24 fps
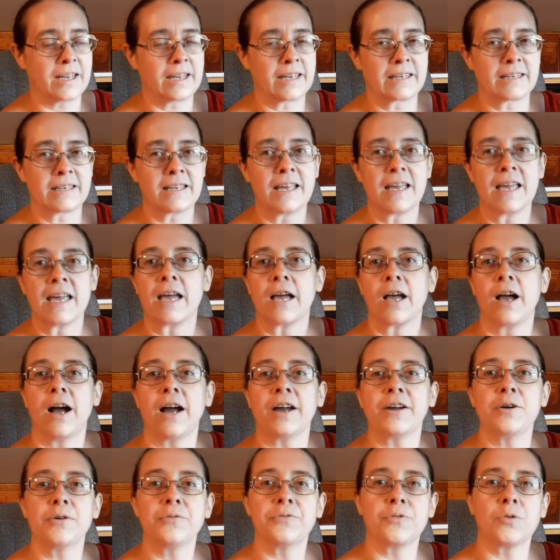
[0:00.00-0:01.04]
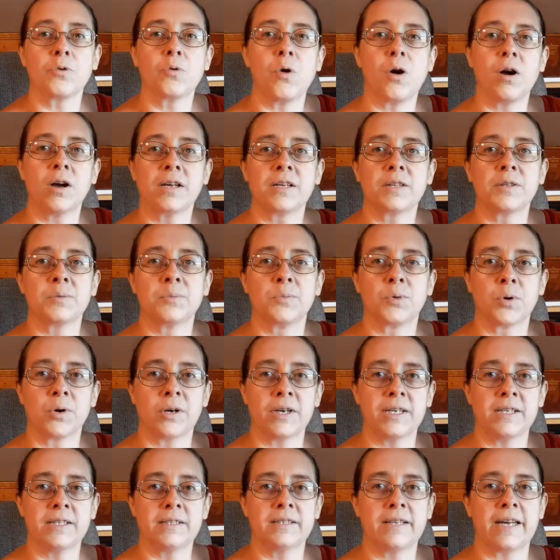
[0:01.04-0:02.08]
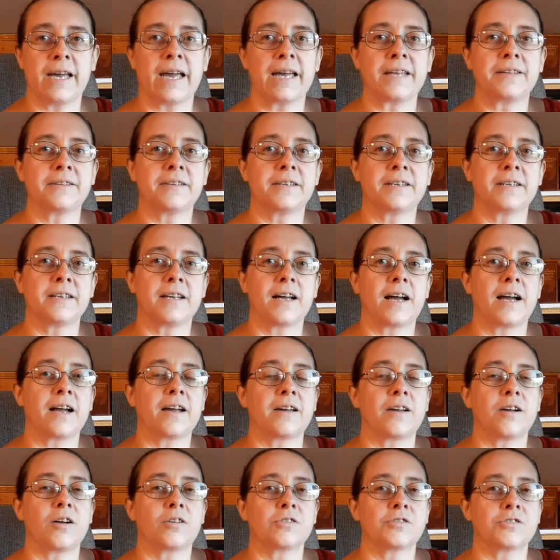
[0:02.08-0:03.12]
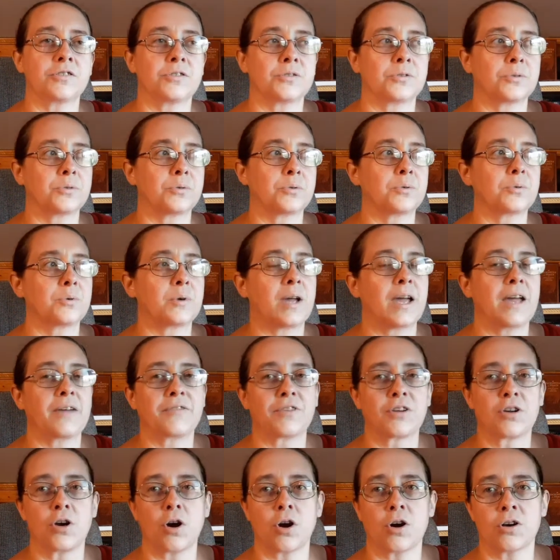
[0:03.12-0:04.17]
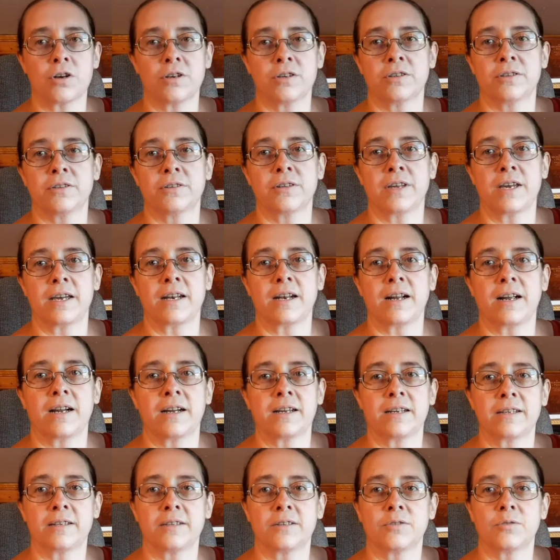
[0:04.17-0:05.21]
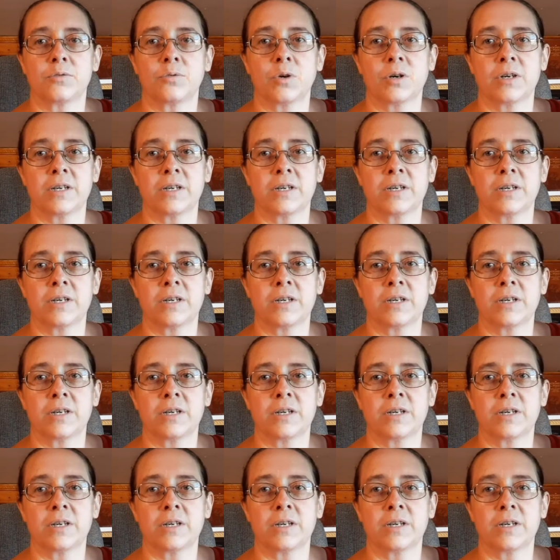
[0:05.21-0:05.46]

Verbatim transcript: And I go for a walk in the morning and then I also have a garden that I